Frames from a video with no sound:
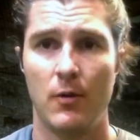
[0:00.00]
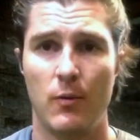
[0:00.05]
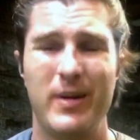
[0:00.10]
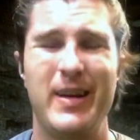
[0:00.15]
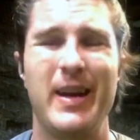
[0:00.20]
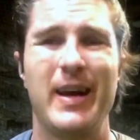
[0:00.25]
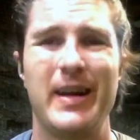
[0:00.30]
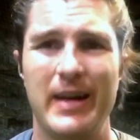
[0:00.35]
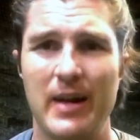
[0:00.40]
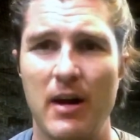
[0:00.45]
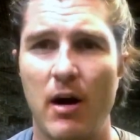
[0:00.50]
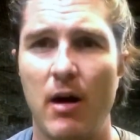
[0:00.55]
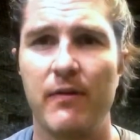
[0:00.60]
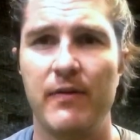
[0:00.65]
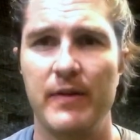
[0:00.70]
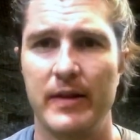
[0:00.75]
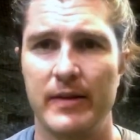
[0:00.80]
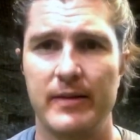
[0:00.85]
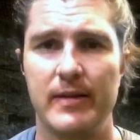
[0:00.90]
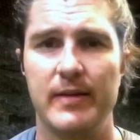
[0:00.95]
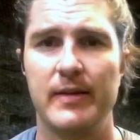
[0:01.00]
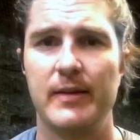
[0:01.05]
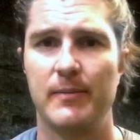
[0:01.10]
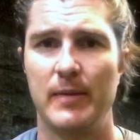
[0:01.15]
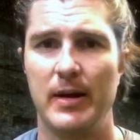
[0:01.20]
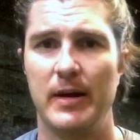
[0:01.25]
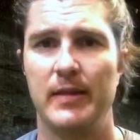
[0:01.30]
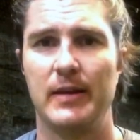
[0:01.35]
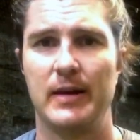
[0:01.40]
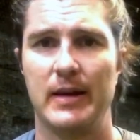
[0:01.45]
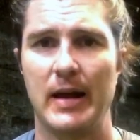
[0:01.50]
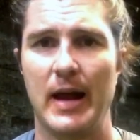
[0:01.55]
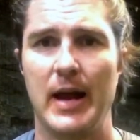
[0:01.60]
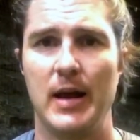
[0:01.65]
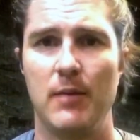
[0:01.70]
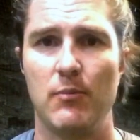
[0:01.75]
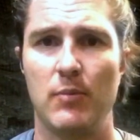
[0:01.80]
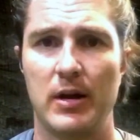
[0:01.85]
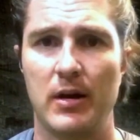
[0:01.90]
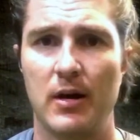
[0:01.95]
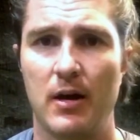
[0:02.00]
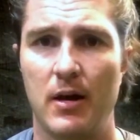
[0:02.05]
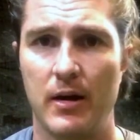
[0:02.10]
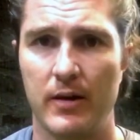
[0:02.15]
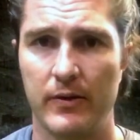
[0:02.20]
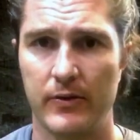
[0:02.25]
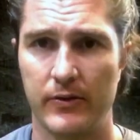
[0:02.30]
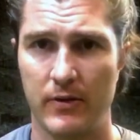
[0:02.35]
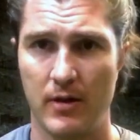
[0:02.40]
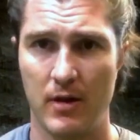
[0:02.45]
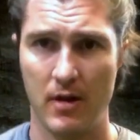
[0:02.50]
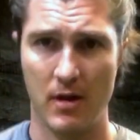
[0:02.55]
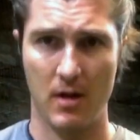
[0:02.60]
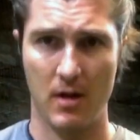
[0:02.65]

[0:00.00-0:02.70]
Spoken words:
We got to get offense in the game because